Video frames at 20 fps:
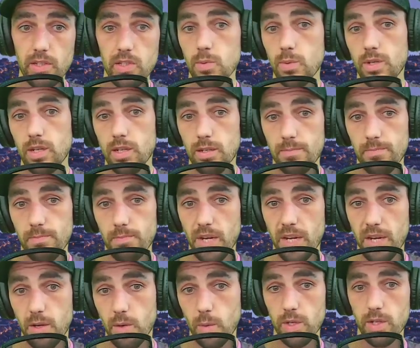where
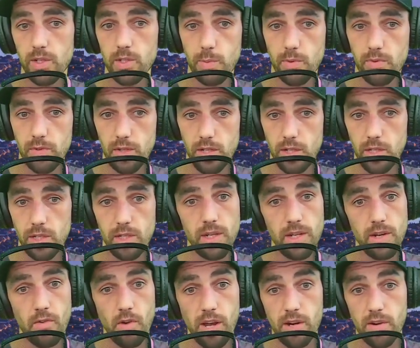heroin is provided
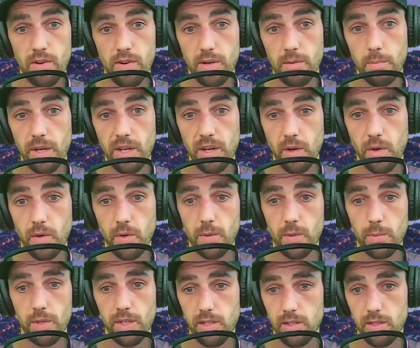rather than methadone
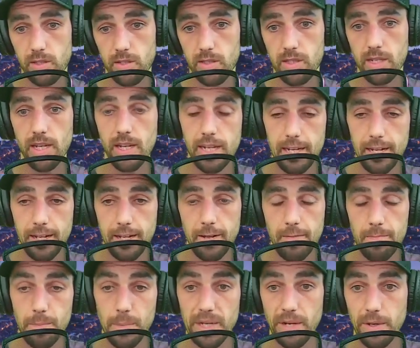because
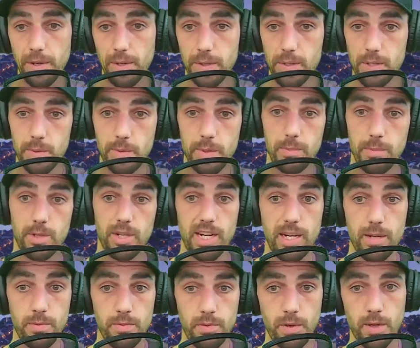methadone is a bit more
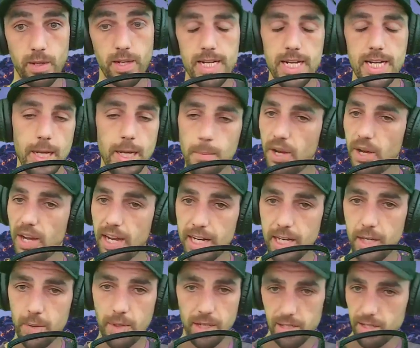harmful. But
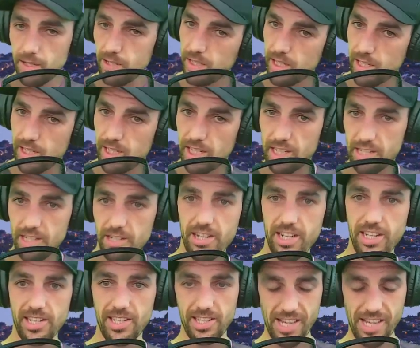anyway, look, I digress.